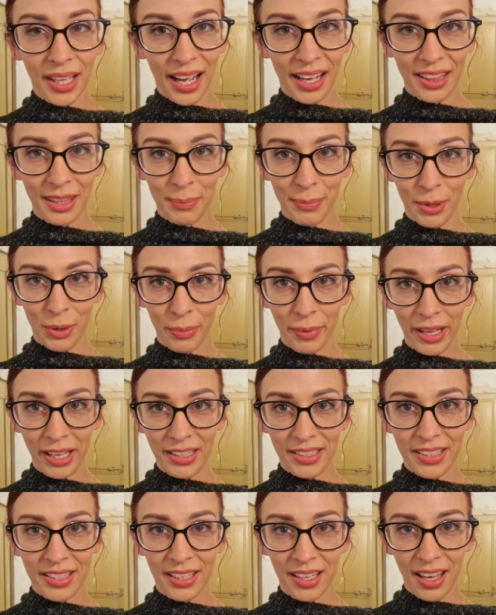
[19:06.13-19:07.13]
at the
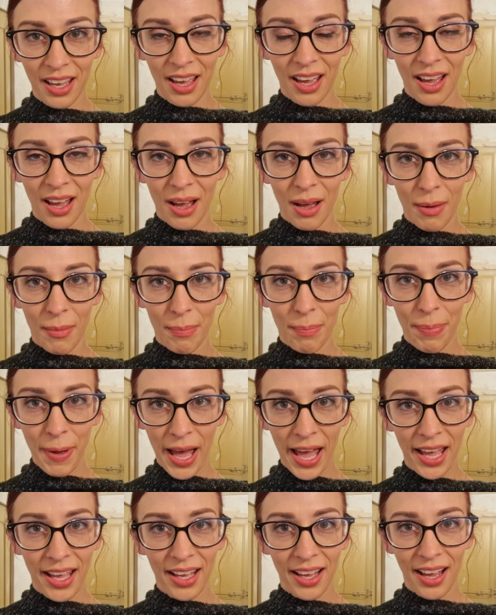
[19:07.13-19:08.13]
moment.
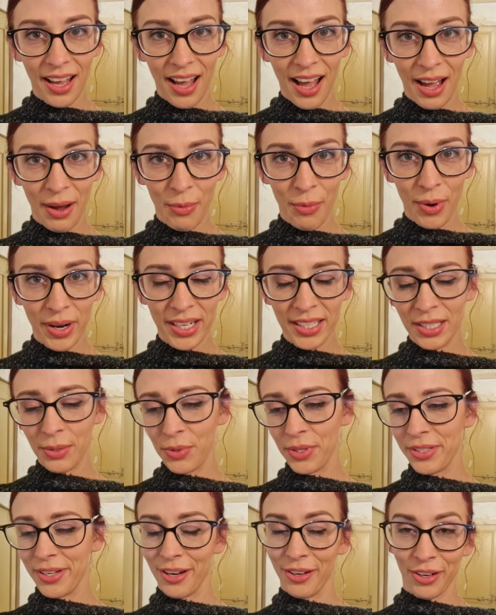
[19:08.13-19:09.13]
But I want to see what
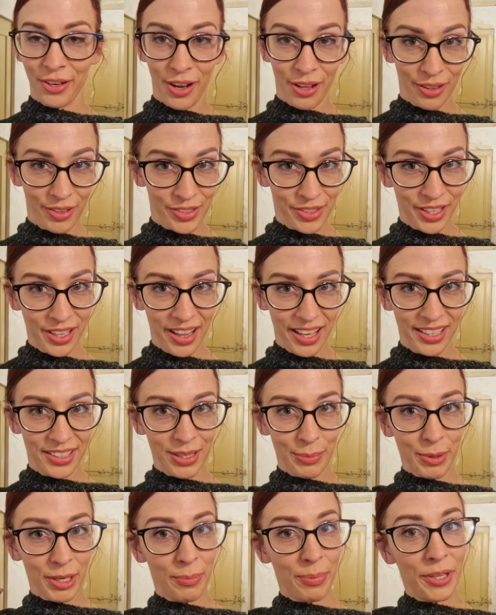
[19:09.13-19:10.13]
the darker colors look like. So
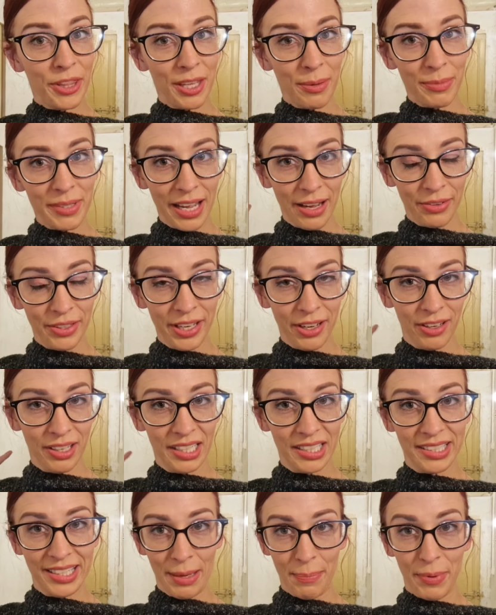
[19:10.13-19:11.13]
I'm going to put them down here in a
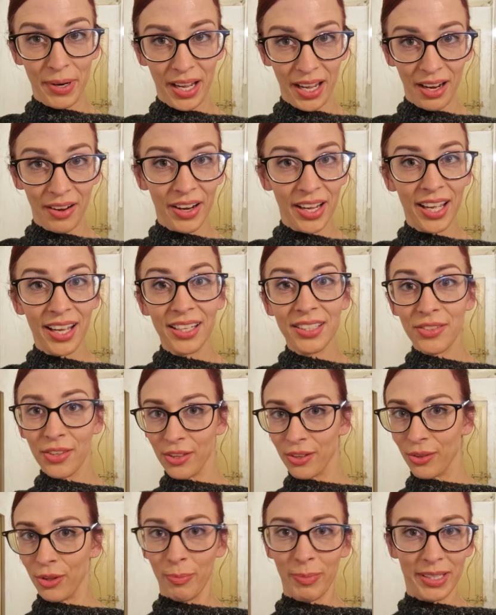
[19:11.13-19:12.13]
separate area so
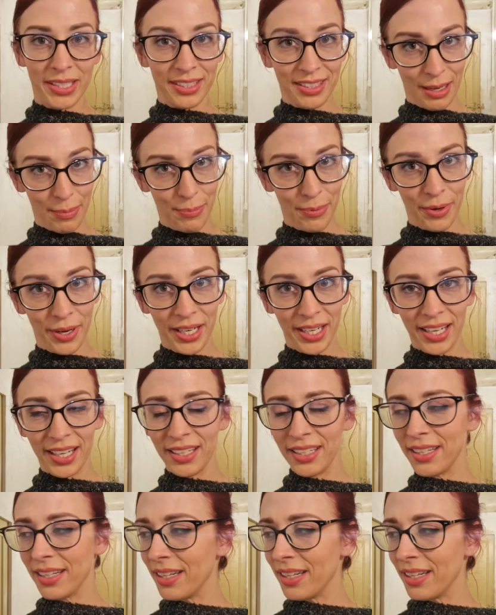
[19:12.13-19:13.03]
they're a little bit separated.